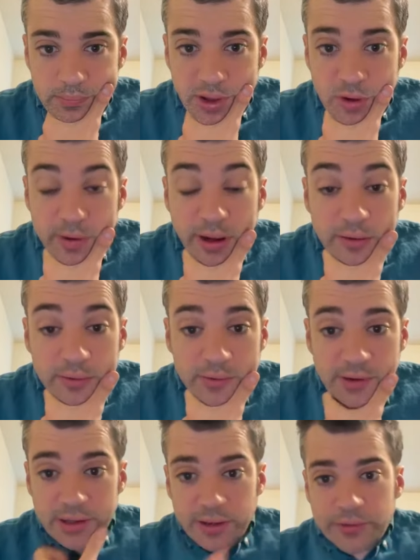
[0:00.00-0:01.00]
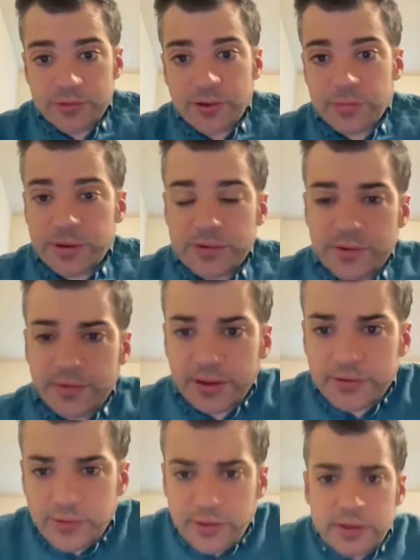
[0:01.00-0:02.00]
oh, but I don't see any other chess pieces
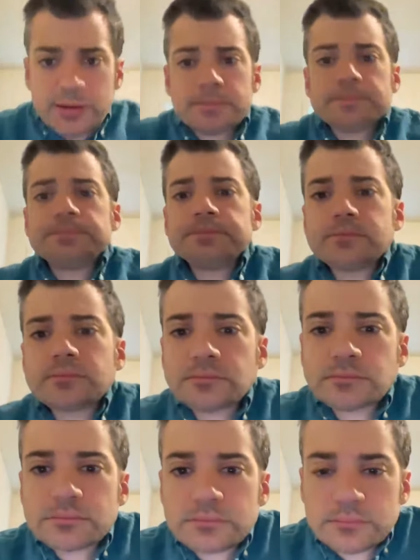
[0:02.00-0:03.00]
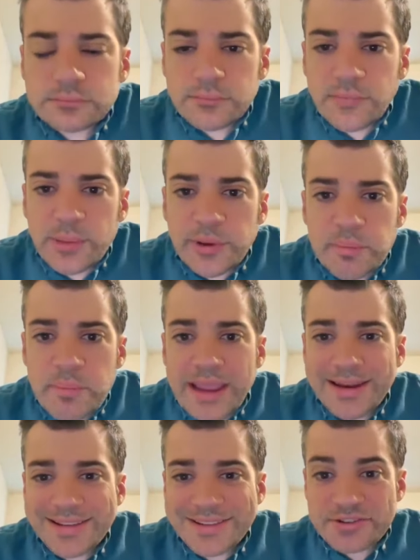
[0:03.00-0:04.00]
actually. I mean,
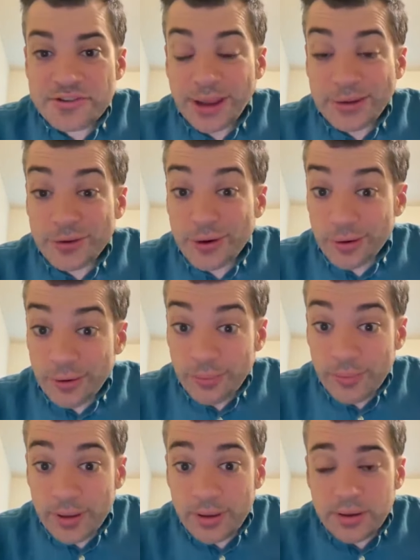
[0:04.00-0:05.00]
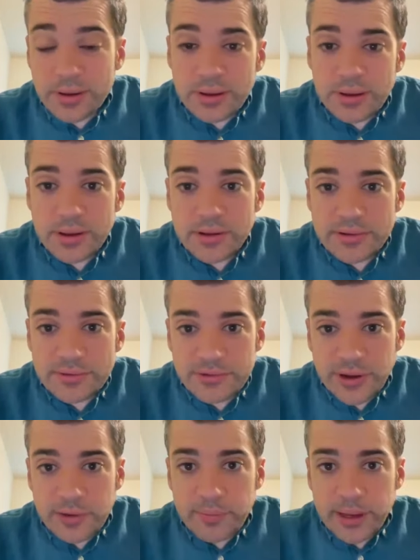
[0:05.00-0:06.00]
mate is a chess term,
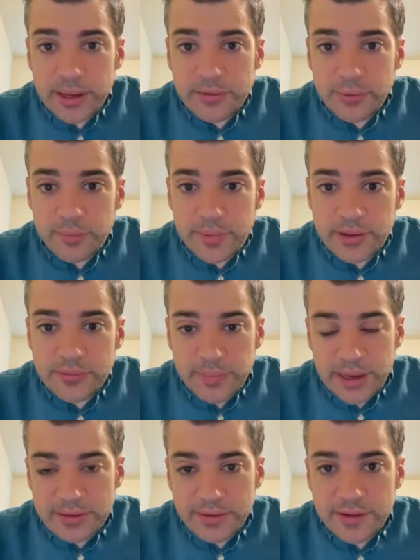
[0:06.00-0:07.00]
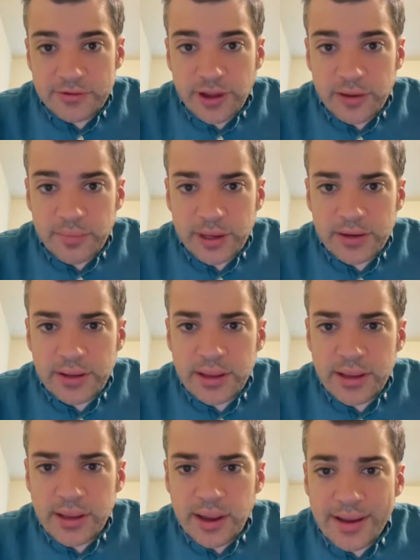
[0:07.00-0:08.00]
checkmate or mate and then checkmate.
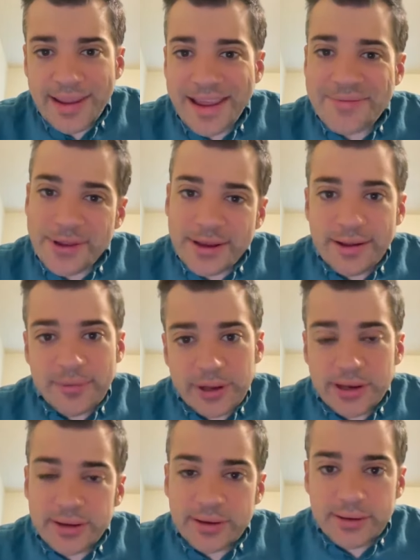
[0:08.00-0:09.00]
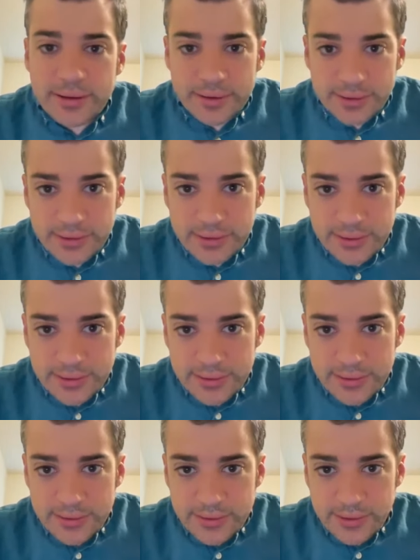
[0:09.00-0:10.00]
A gambit, I mean,
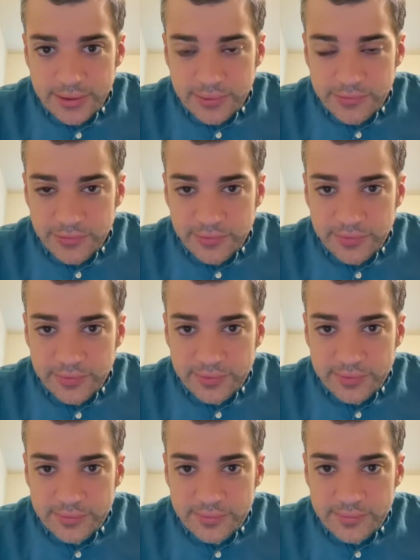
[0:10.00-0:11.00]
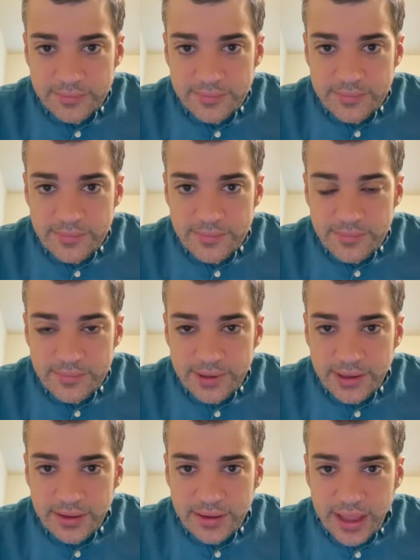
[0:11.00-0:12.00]
you know, sort of a
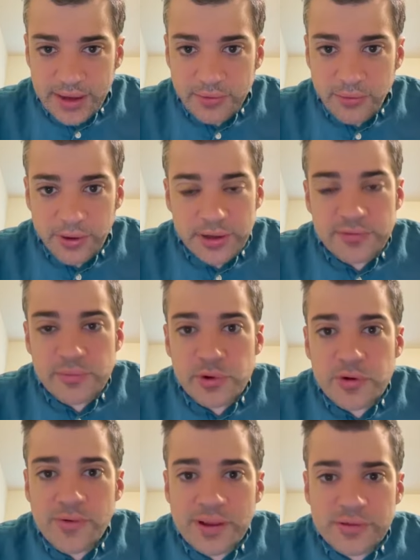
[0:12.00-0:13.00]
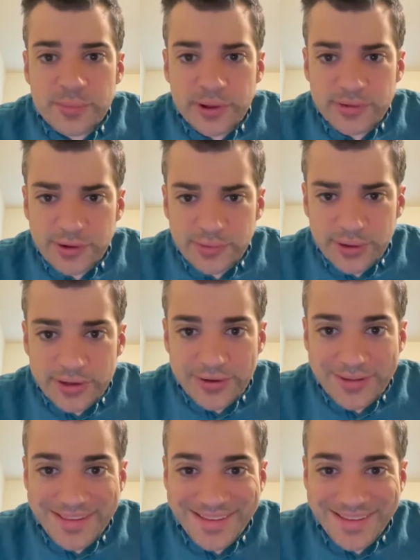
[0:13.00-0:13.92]
category of move, I suppose. I don't really know